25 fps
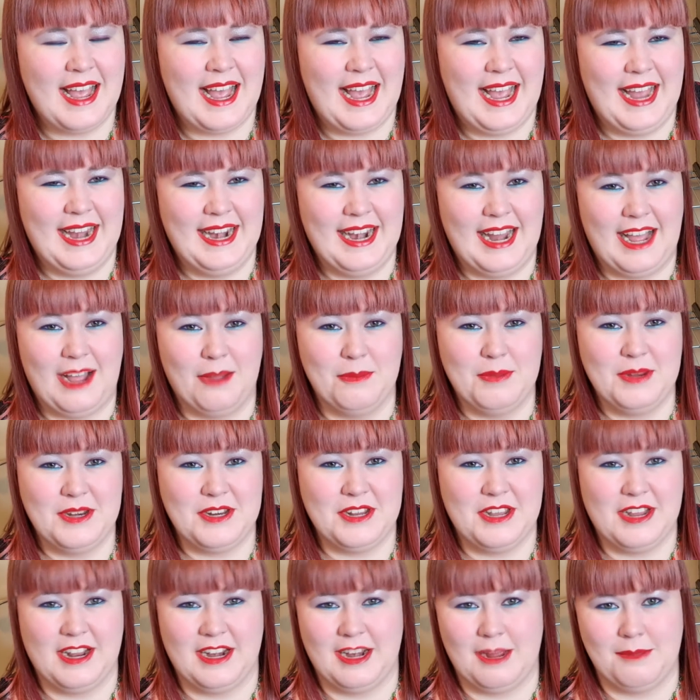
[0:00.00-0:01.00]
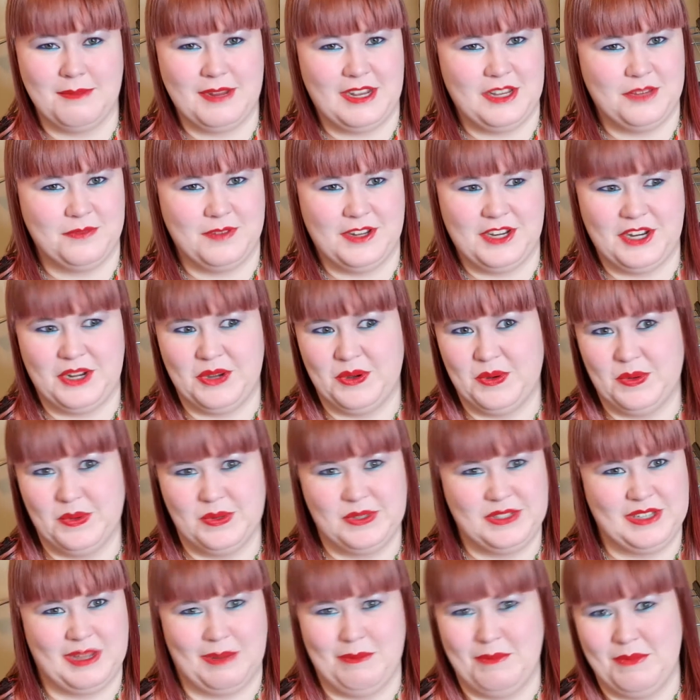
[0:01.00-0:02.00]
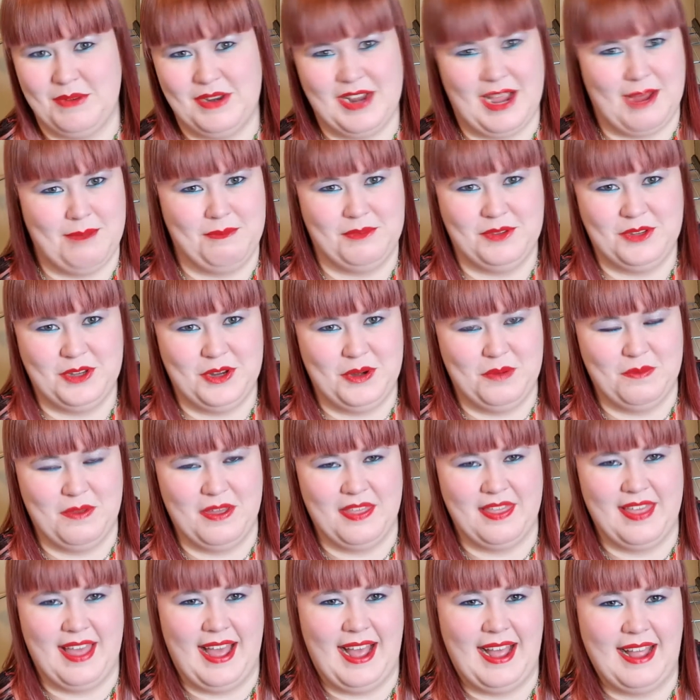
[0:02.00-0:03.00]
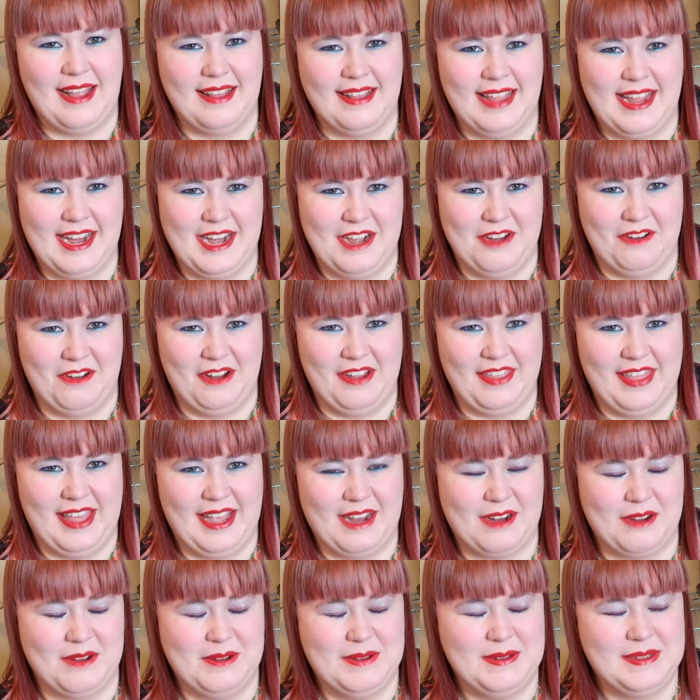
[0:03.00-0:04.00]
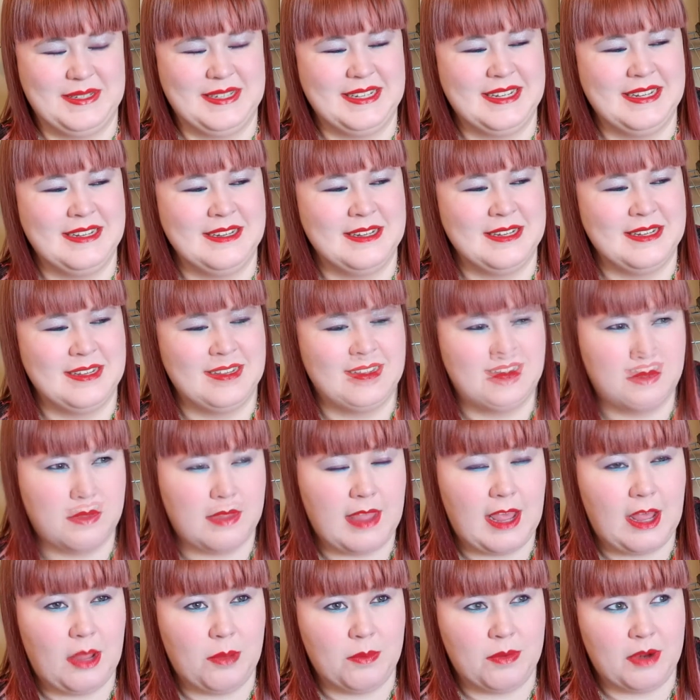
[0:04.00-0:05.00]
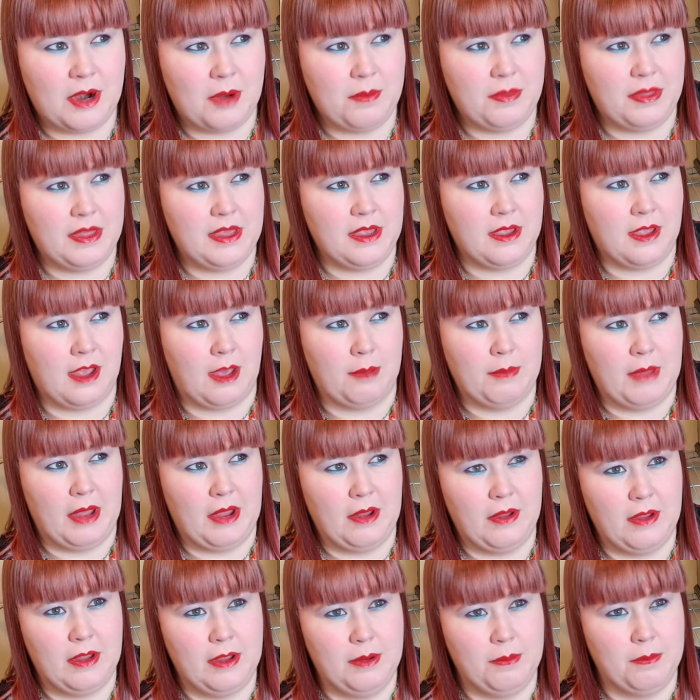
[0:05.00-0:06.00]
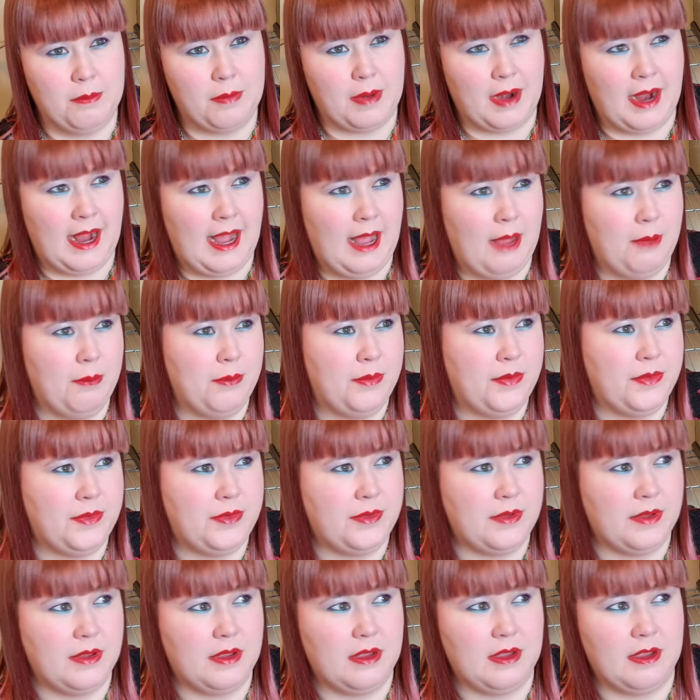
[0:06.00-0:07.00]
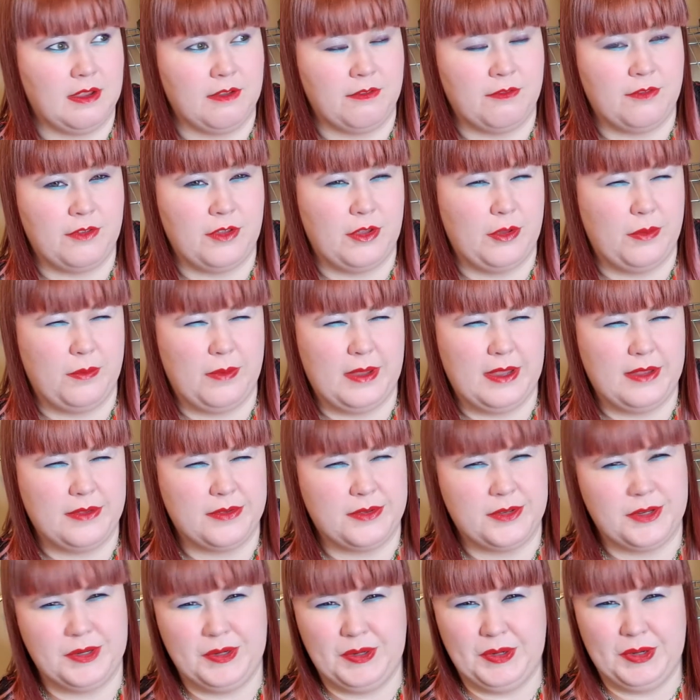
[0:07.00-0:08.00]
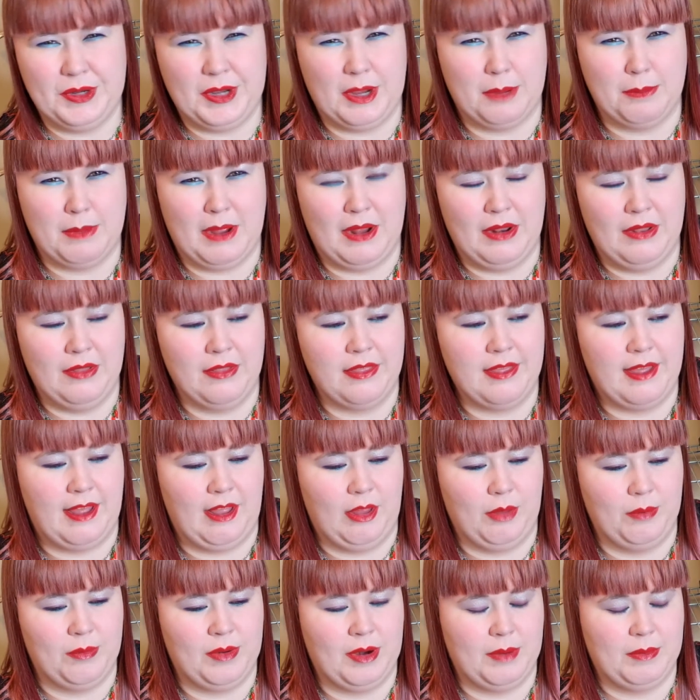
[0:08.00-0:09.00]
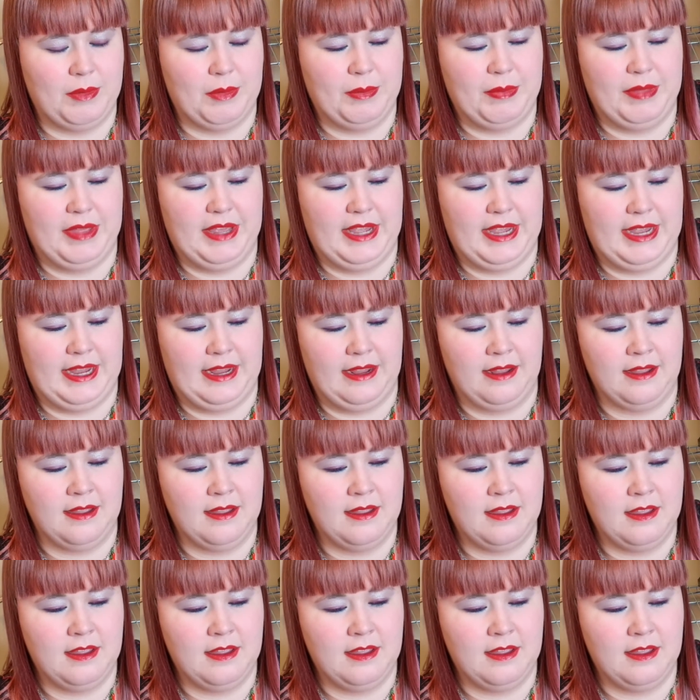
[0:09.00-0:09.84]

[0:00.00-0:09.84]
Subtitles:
and I'll be doing an updates video sometime soon with that. I'll let you know how that goes. So that'll probably come out in perhaps a few weeks to a month. I'll probably